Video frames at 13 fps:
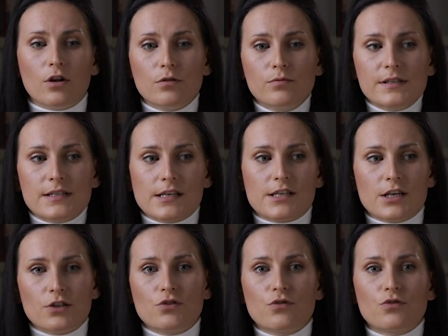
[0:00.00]
always
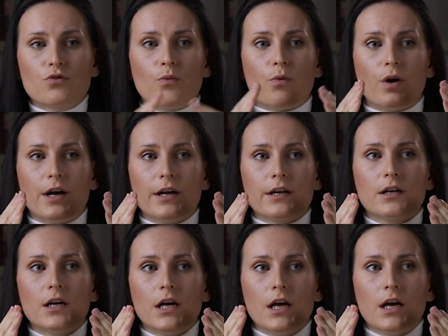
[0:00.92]
suggest you to
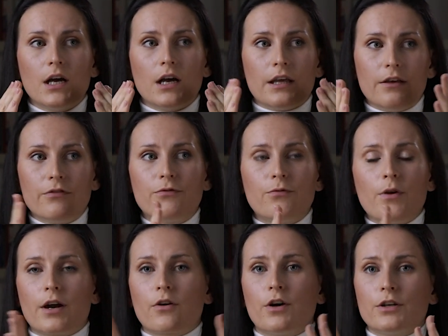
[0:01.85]
work, if
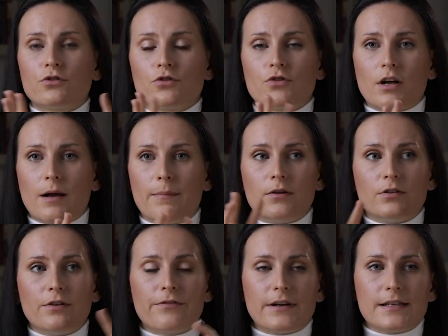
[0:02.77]
we are going to talk
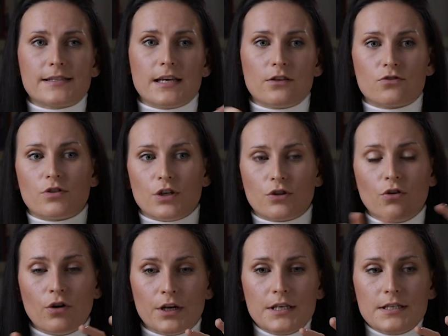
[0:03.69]
about different sensory
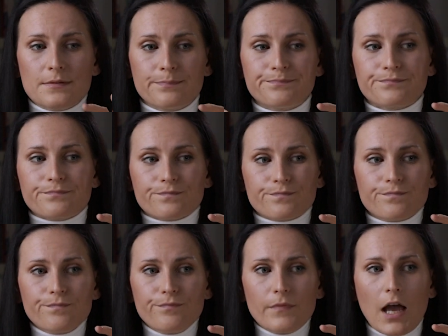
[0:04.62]
toys,
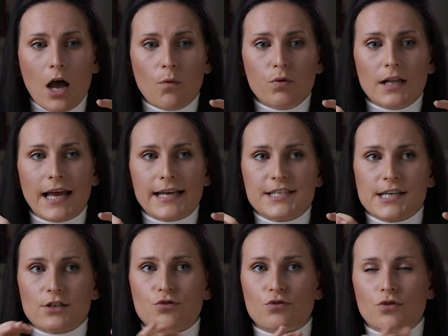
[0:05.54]
I would like
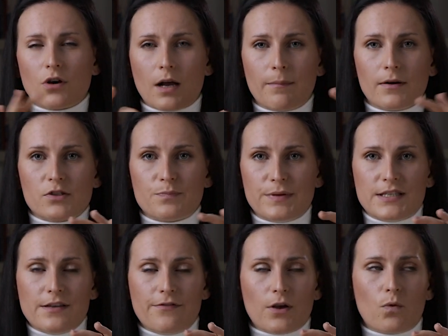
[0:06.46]
just to talk about
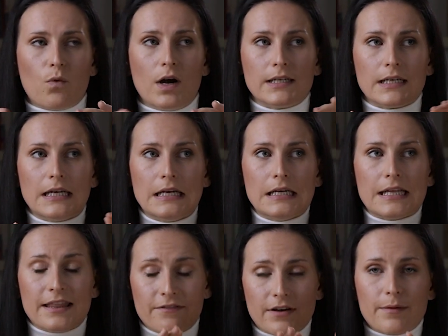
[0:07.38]
specific one.
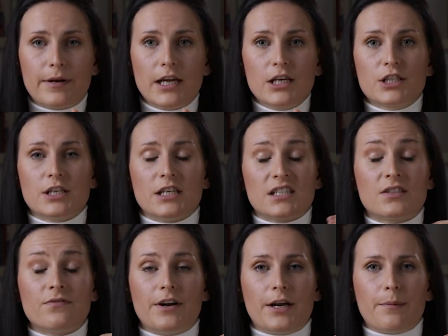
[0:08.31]
The vibration,
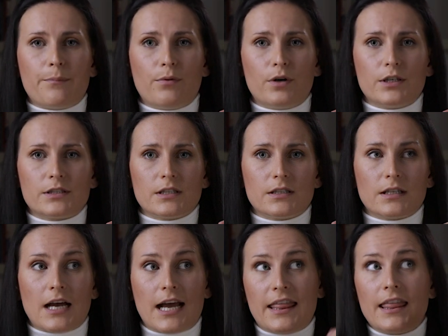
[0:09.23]
it's very
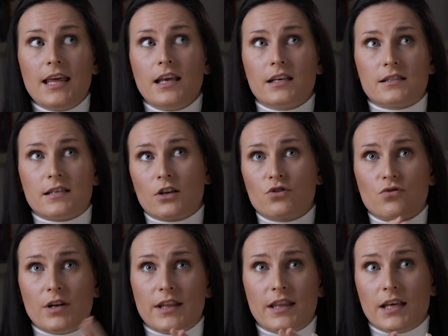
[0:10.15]
important. I think it's
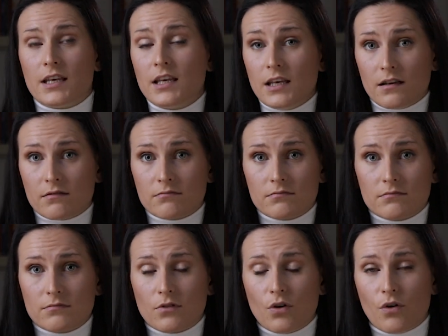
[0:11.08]
actually the key
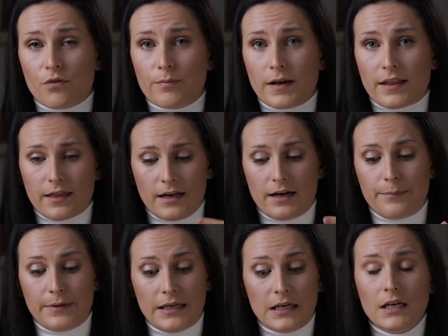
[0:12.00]
of my
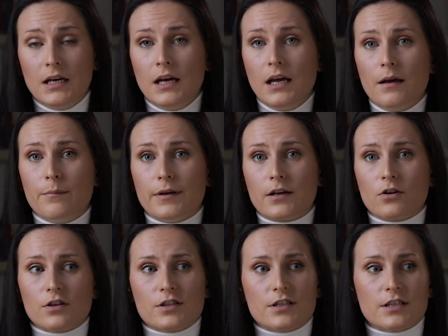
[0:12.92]
therapy,
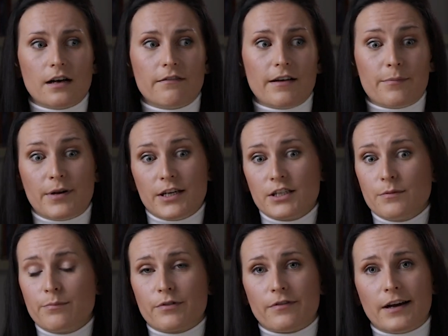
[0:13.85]
because a
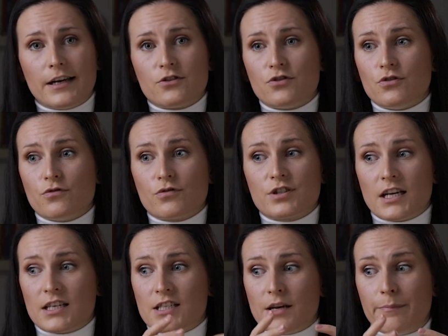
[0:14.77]
vibration provides you
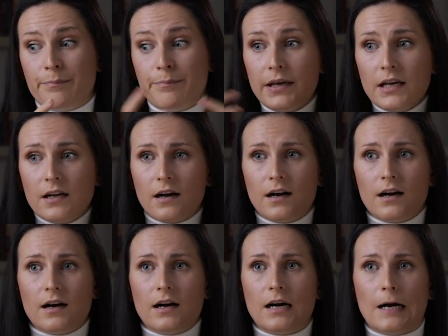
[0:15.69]
such a big
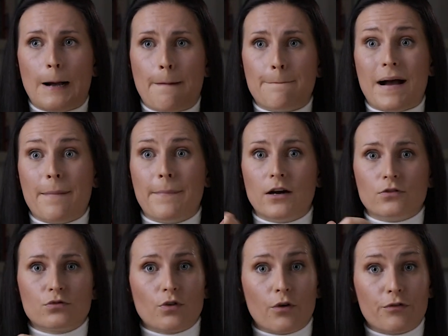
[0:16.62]

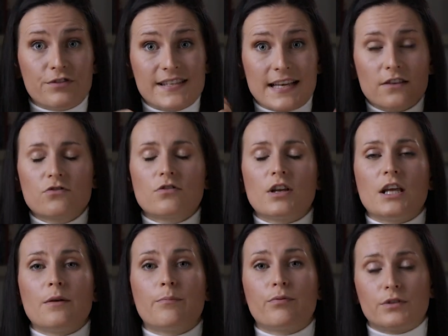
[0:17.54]
amount of sensory
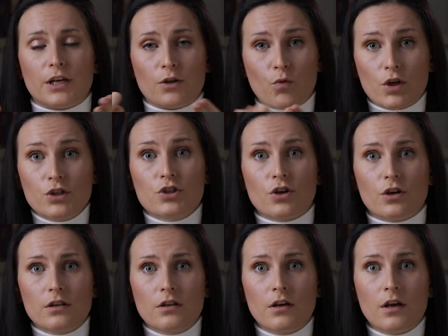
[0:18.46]
input in one
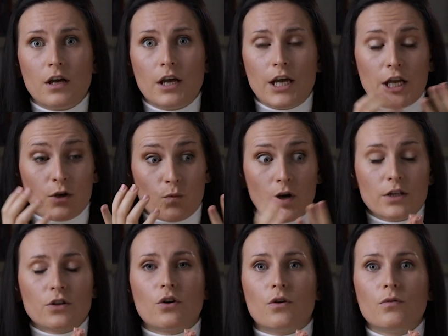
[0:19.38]
shot, in
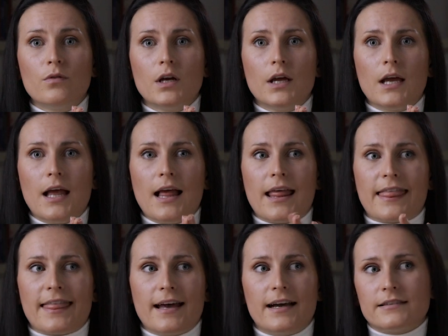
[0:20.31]
one go,
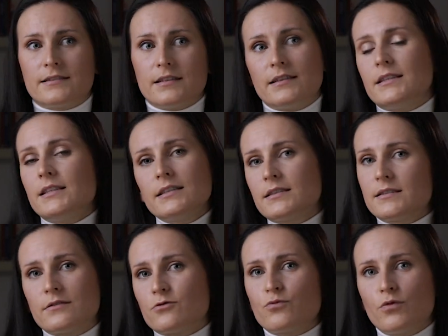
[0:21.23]
that
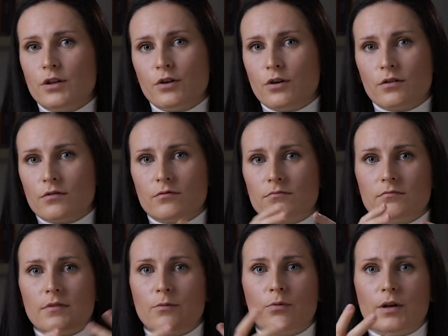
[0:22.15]
this will
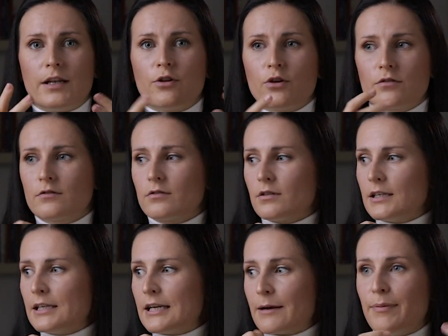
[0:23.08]
not
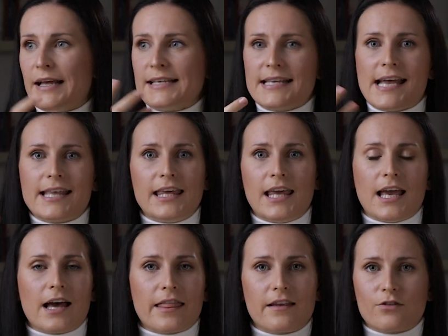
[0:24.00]
replace
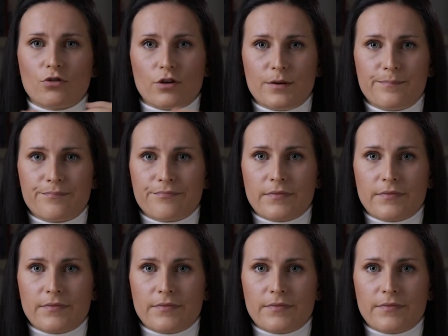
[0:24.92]
any other toy.